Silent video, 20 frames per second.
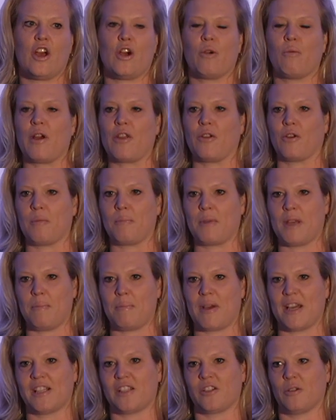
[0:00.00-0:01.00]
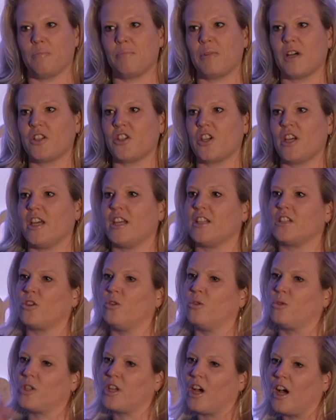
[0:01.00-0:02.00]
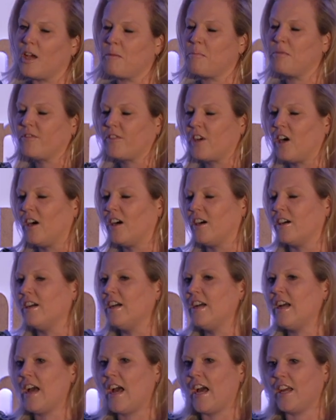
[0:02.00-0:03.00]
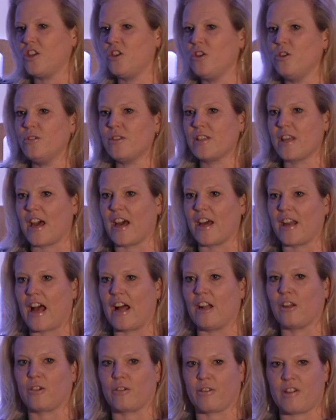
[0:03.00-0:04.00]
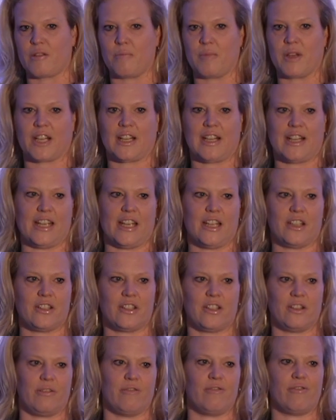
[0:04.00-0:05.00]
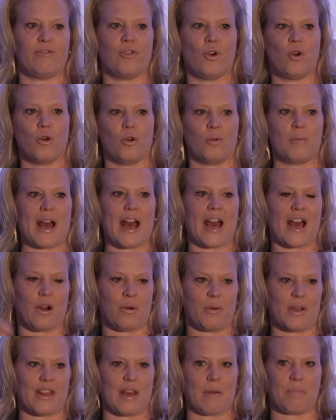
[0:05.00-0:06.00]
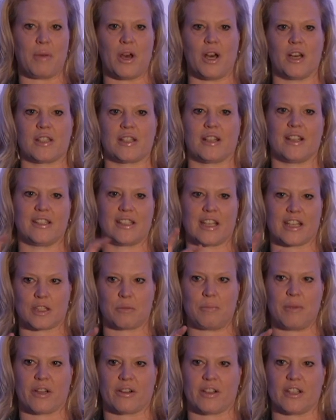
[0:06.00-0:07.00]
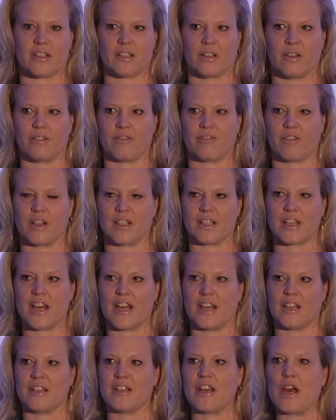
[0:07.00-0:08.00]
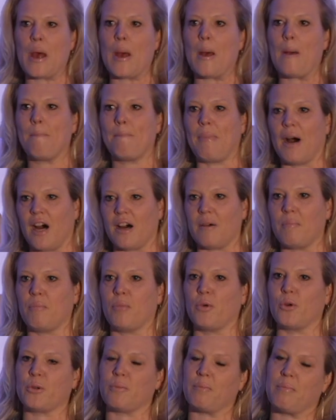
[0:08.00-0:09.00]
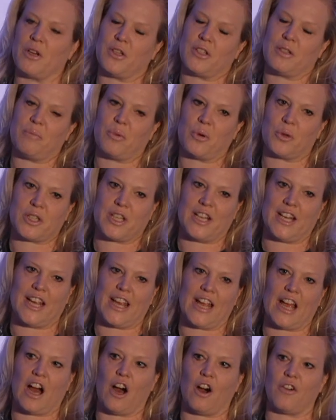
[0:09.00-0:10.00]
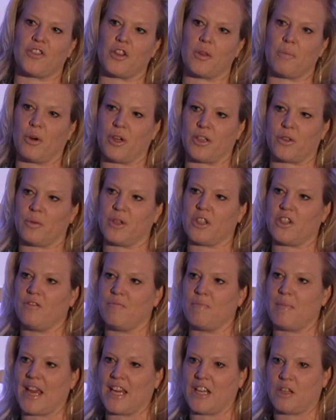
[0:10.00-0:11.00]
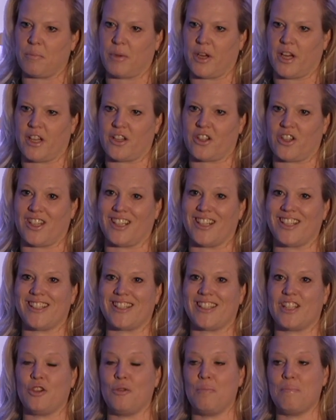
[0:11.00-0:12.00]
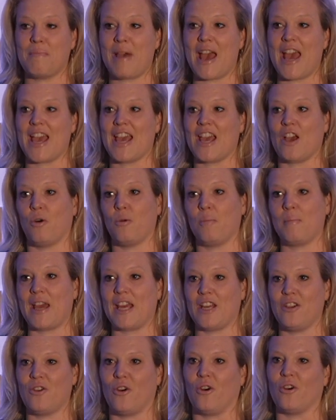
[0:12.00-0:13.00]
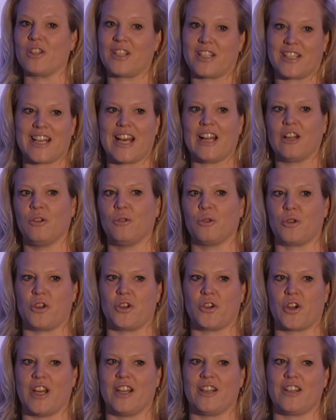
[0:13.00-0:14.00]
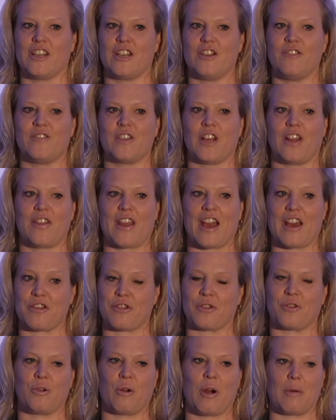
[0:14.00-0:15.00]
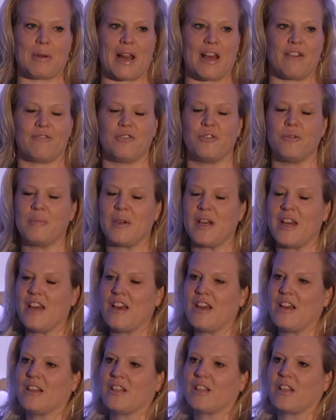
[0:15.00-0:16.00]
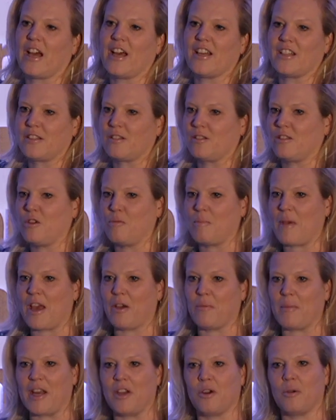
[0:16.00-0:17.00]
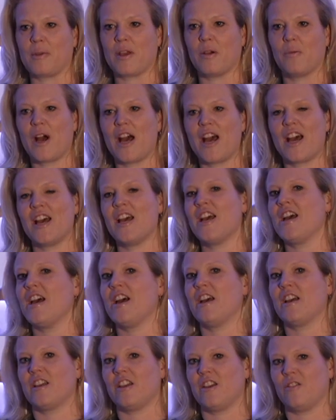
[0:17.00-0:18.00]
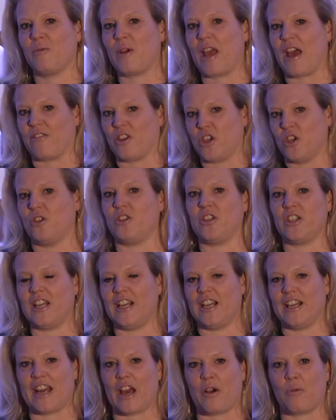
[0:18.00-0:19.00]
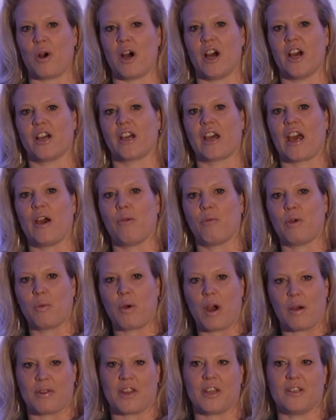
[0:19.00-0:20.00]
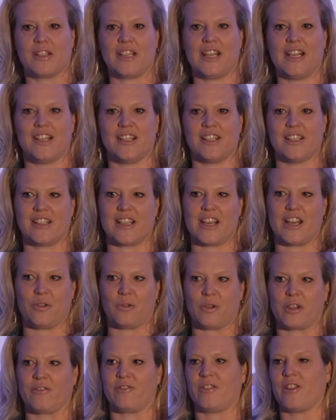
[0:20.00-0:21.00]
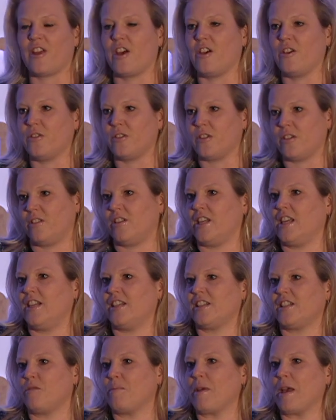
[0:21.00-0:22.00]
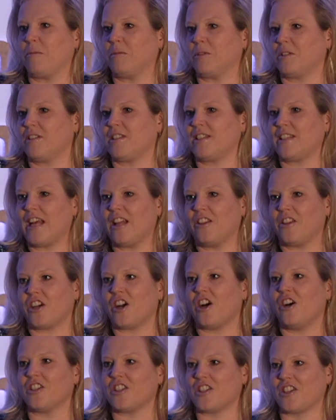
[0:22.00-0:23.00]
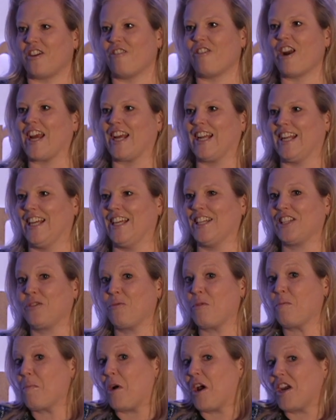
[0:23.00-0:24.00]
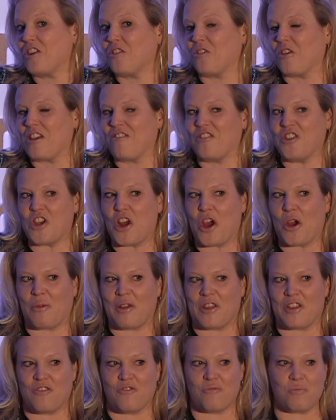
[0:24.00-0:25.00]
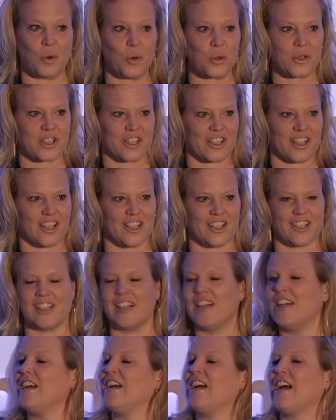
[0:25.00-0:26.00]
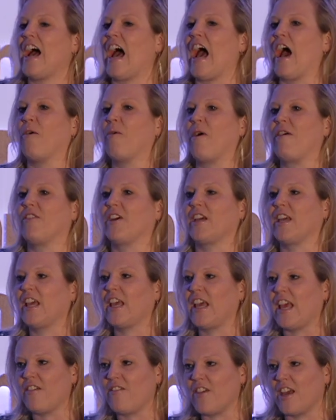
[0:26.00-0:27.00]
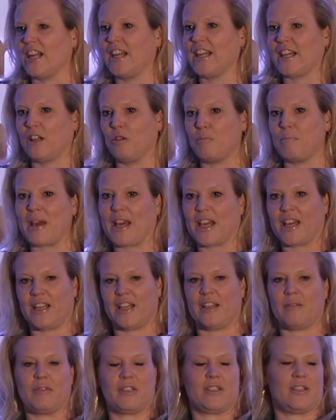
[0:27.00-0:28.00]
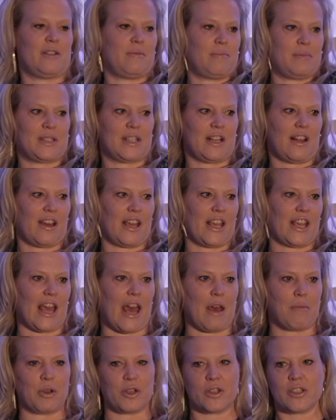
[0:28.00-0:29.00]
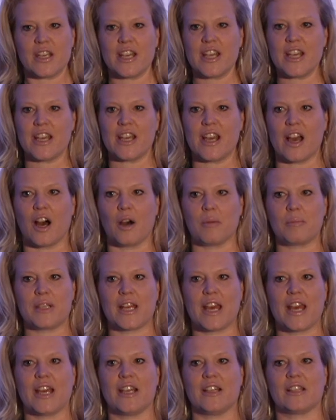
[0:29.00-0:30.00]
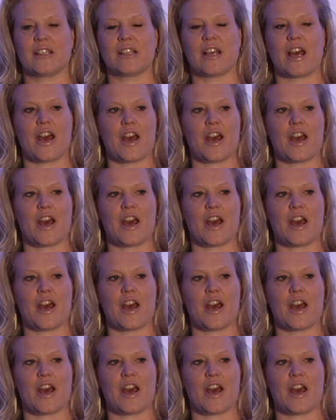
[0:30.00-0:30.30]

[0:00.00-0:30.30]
whether it be based on budget or type of car, and use that algorithmically to inform how we then personalise that experience on the front end. But most importantly, after the point at which you've made a purchase, you may or may not tell Autotrader that you've done that through our platform. So as you may or may not be aware, we have a huge dealer network, and we work with those dealers in order for those dealers to be able to sell the cars directly. So we might not even know whether you've bought a car. However, giving little mechanisms like MOT updates,